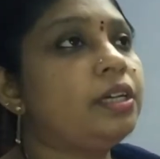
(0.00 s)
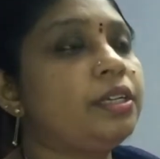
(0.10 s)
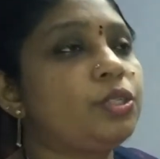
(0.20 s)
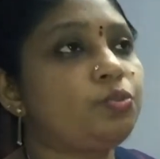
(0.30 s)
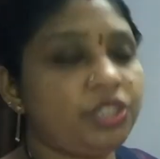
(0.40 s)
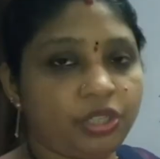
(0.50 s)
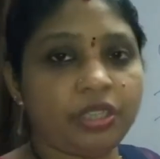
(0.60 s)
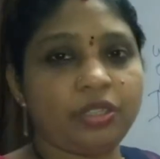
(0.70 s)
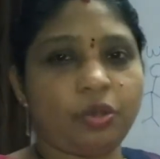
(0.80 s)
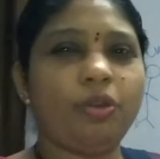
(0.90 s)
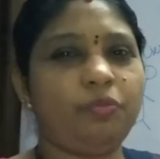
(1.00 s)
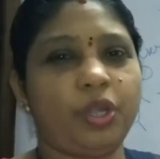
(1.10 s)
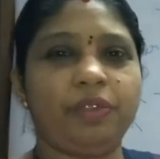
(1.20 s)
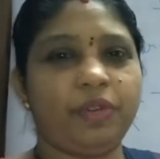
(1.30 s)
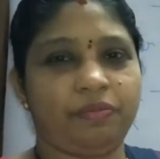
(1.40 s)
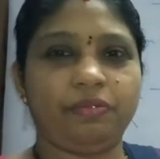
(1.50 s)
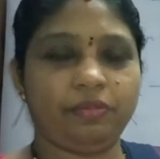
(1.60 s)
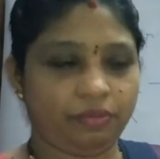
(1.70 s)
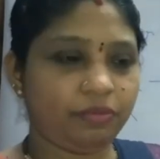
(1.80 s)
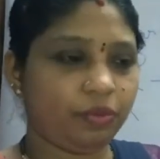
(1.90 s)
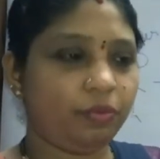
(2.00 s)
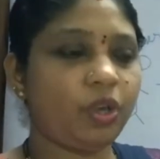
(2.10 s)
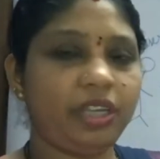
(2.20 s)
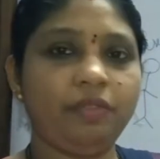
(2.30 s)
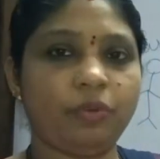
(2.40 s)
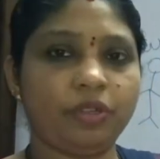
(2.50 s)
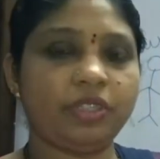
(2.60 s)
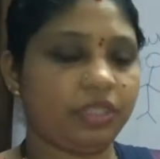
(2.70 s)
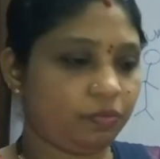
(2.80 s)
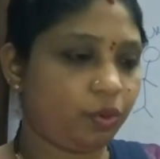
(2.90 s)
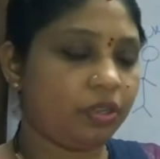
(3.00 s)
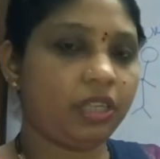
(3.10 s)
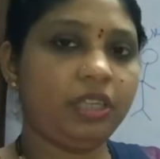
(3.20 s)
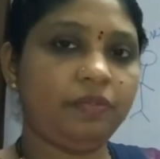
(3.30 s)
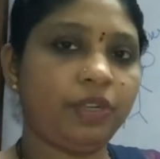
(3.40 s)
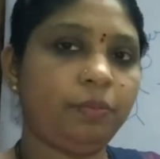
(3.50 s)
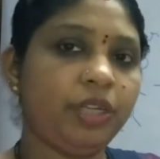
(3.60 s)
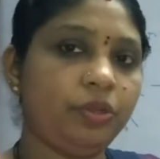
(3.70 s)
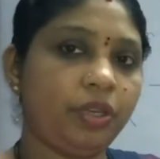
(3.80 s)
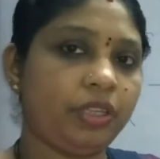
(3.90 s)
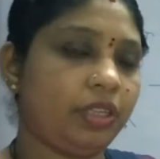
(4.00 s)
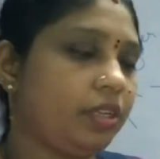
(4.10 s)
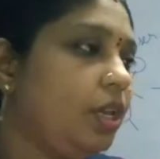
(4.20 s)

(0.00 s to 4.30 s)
switches, or whatever, what he wants, what he will be doing there?